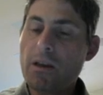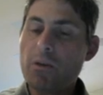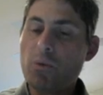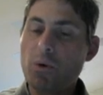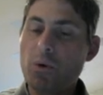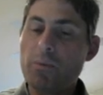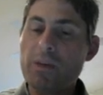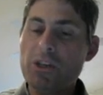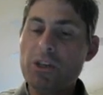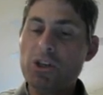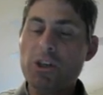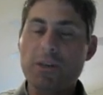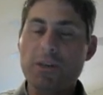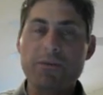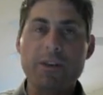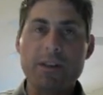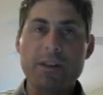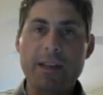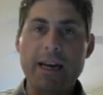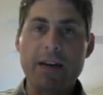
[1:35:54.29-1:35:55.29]
will be
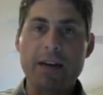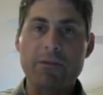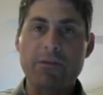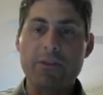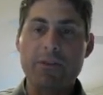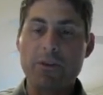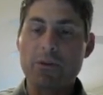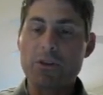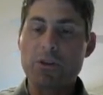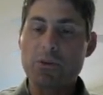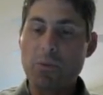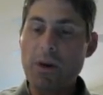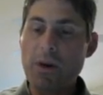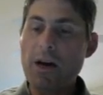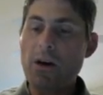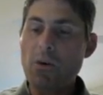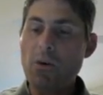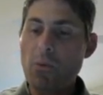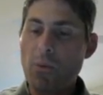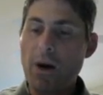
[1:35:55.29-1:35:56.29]
shifted downfield as
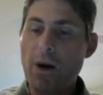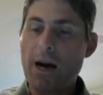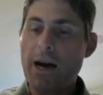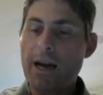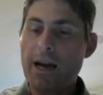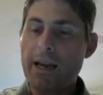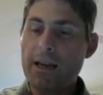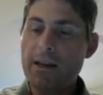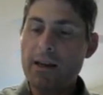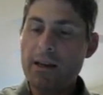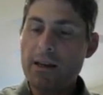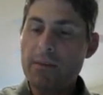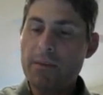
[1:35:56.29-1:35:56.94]
well. Why?